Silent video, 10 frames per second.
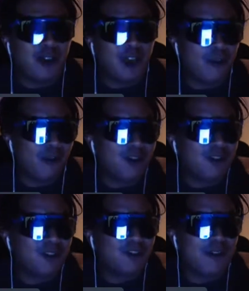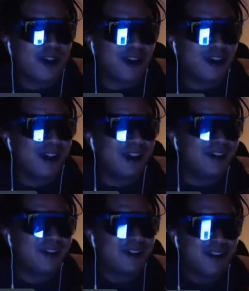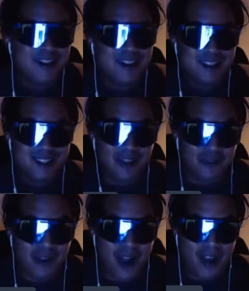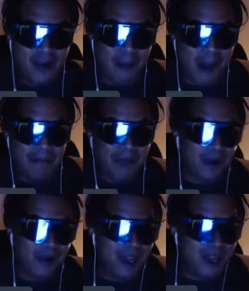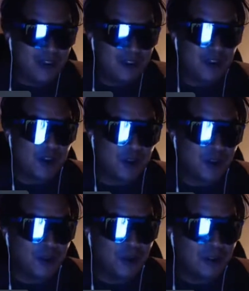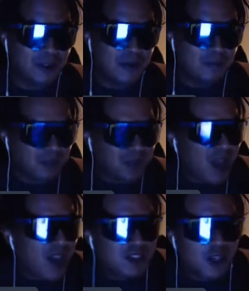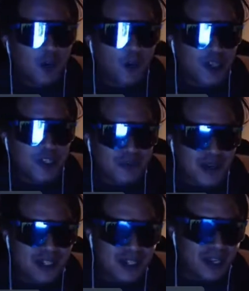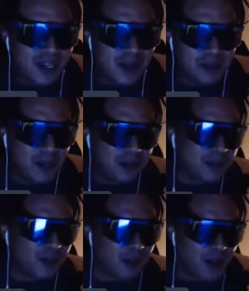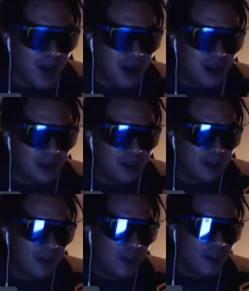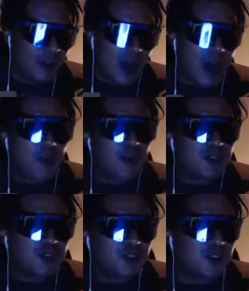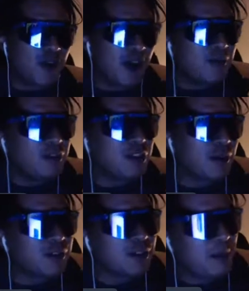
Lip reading: like a wrestling fan in like since The Rock popped out 8 years ago. I started watching wrestling again because of The Rock. I went to the Survivor Series in